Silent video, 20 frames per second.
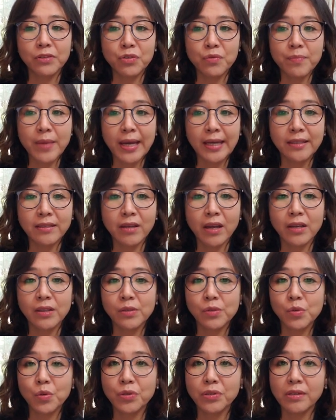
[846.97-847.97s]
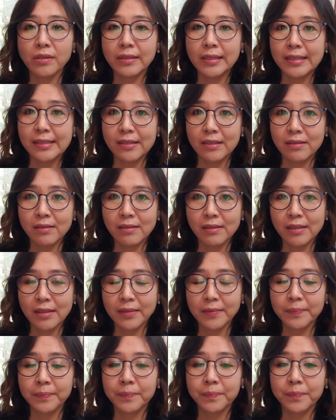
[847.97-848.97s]
to maintain social
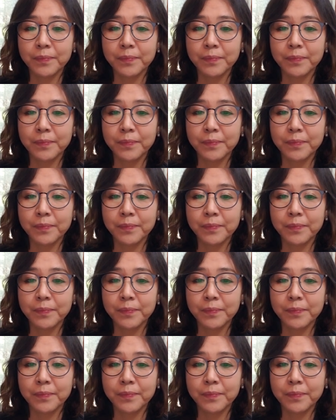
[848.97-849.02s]
distancing.